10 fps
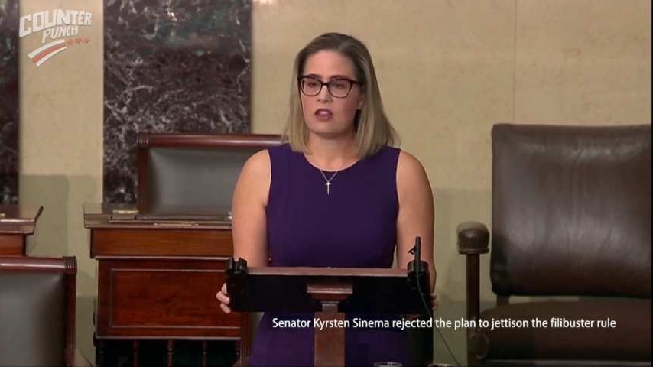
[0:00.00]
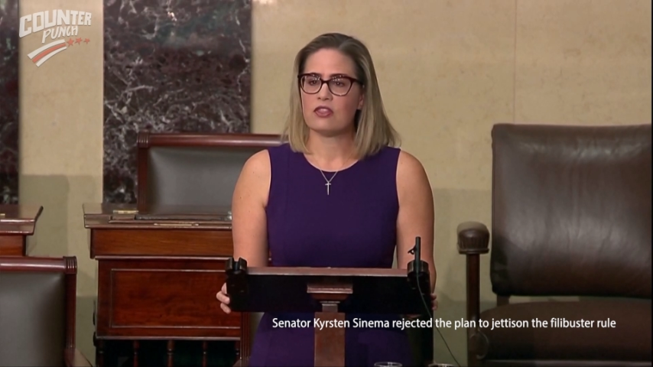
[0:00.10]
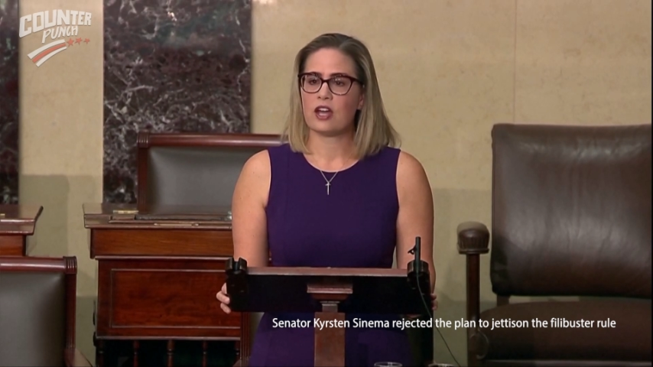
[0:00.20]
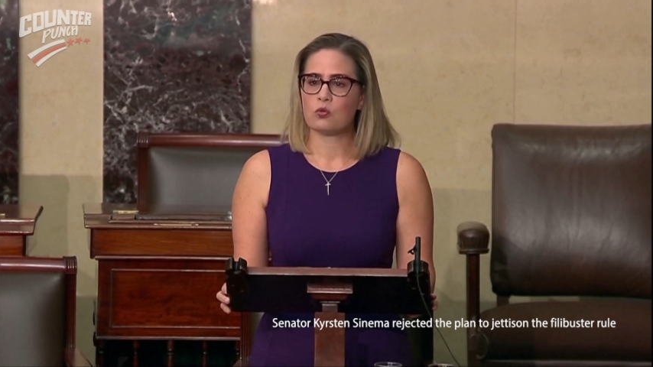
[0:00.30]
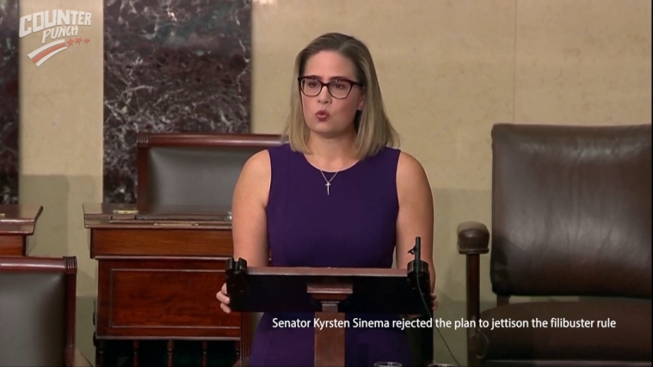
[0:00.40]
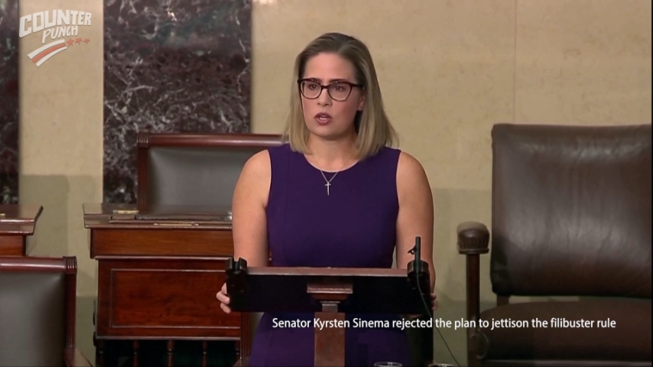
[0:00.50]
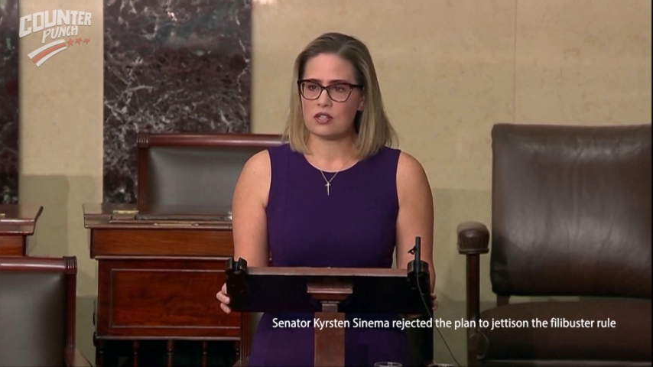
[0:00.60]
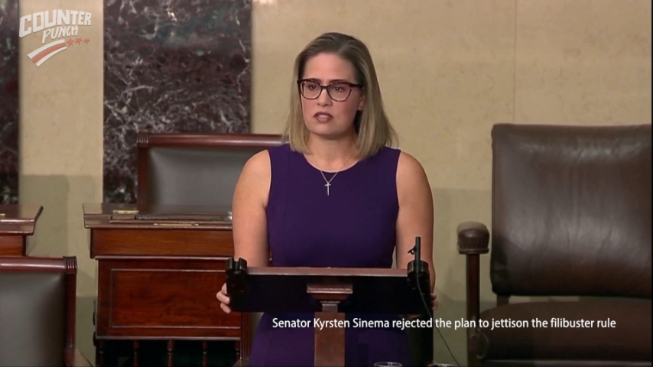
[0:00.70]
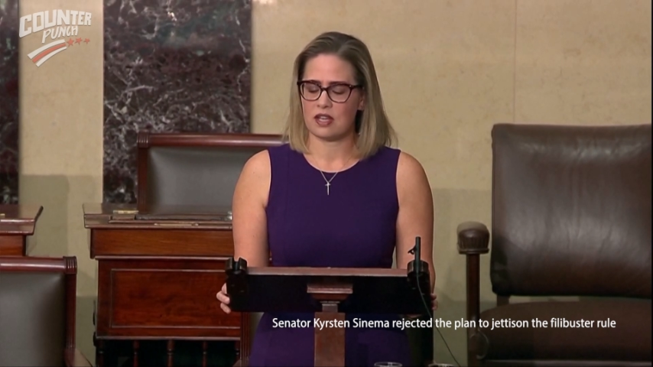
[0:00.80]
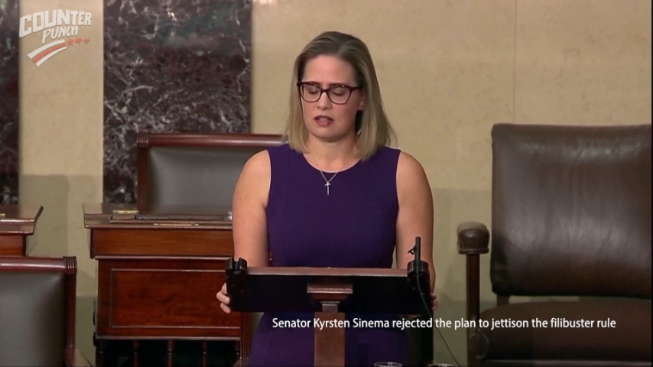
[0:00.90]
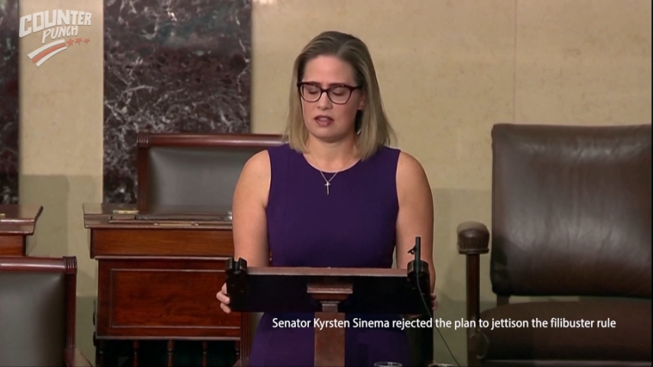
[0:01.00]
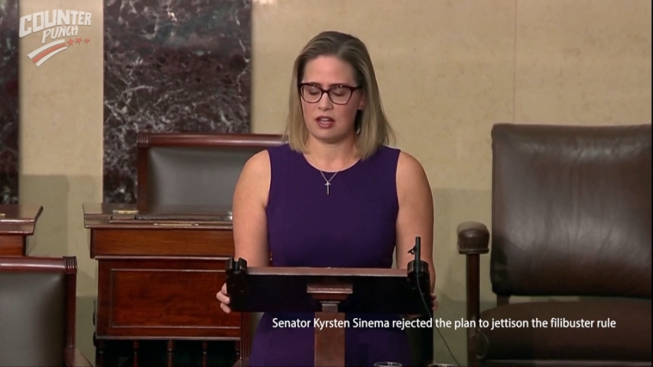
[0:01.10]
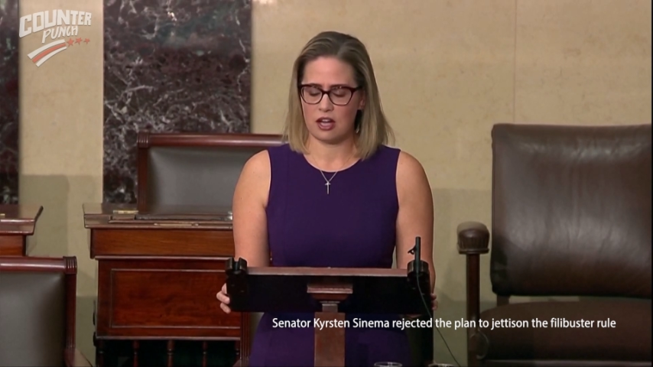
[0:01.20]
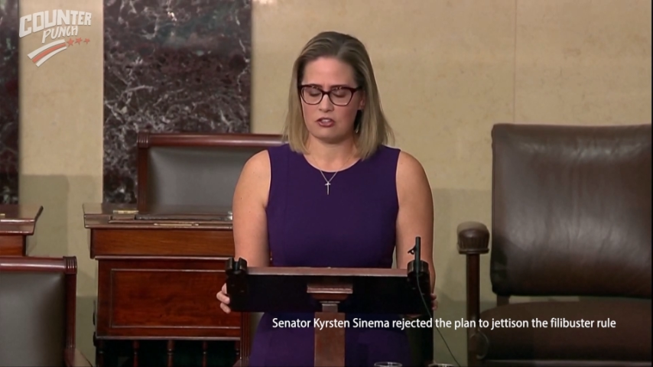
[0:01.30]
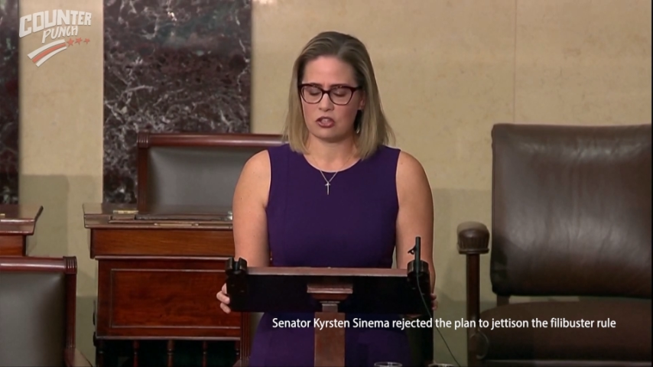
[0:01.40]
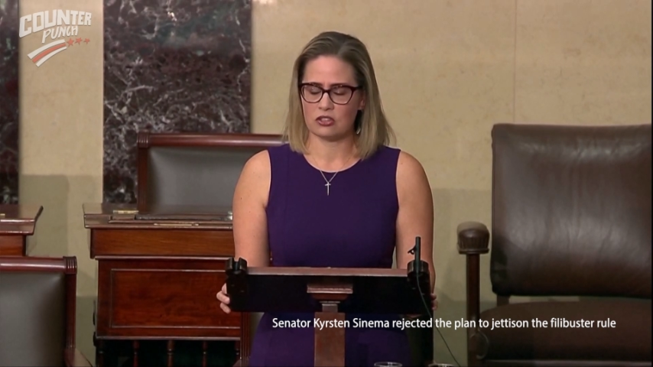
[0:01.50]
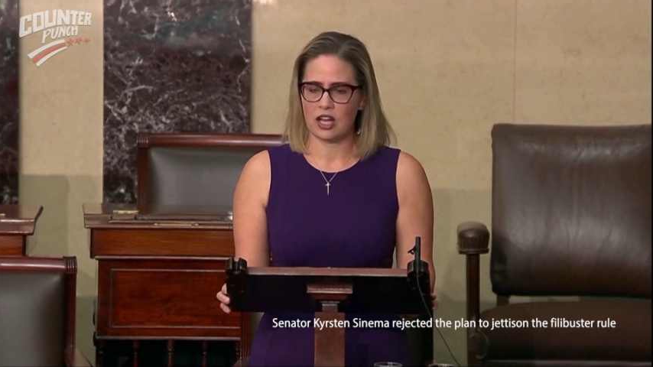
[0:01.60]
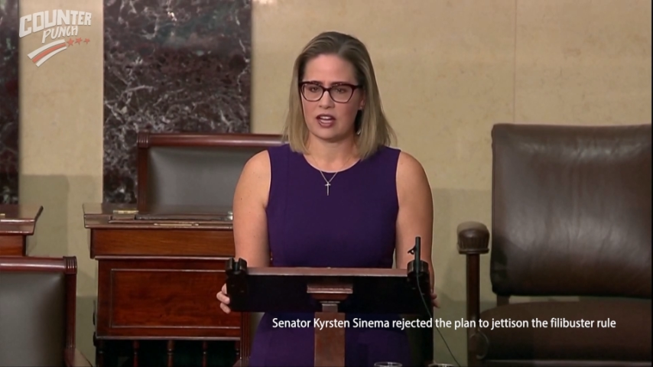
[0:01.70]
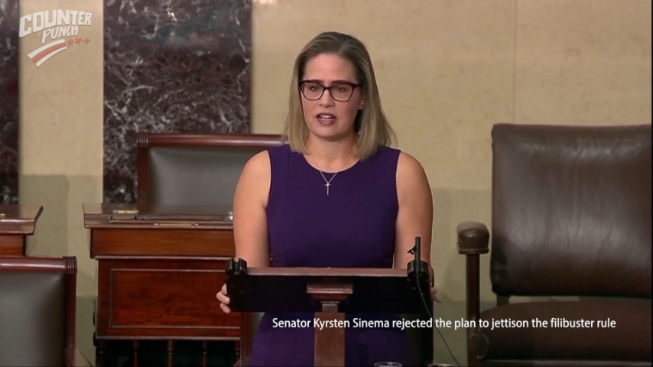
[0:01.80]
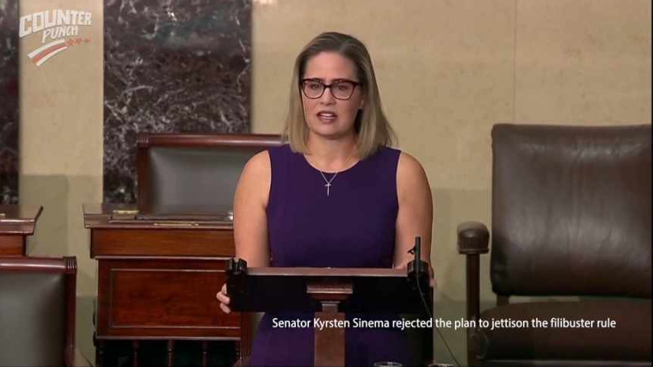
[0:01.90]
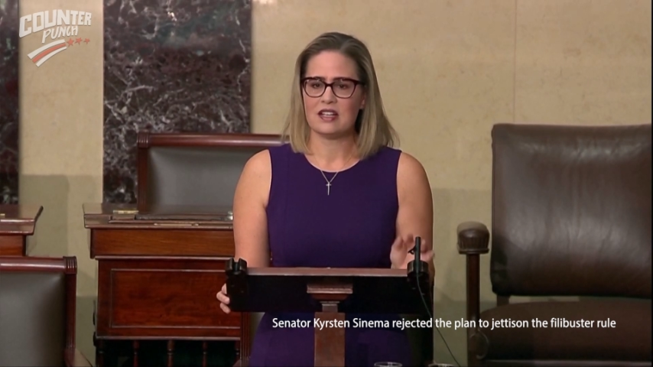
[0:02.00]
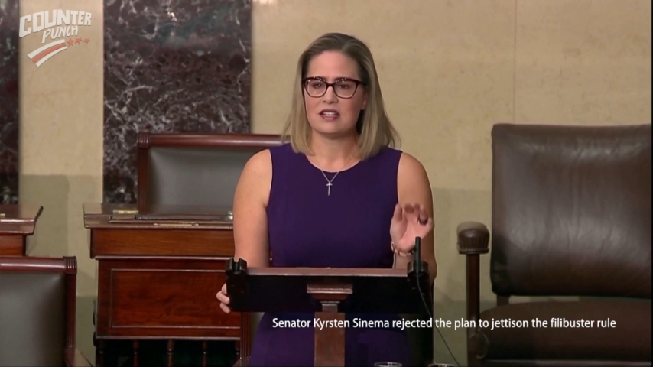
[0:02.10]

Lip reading: that worsen the underlying